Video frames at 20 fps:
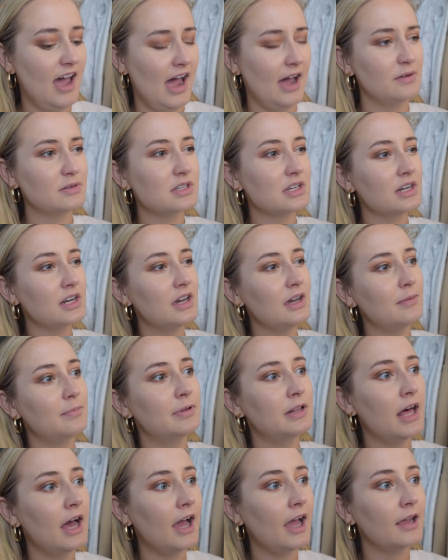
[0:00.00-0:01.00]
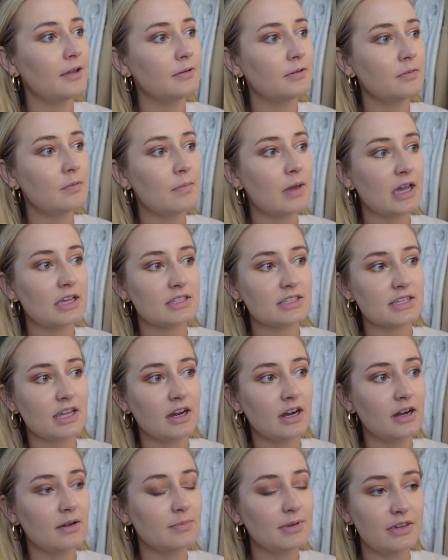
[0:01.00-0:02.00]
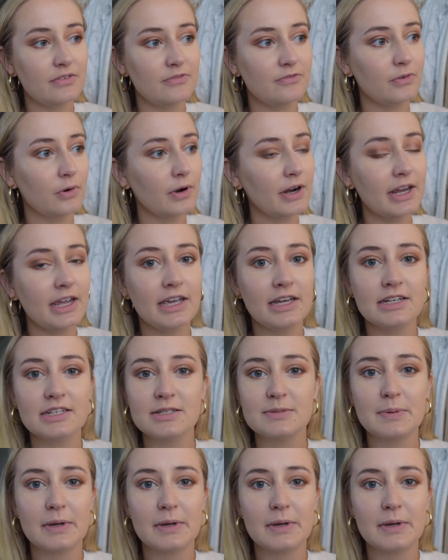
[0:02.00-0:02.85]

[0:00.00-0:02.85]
I was gonna apply mascara beforehand,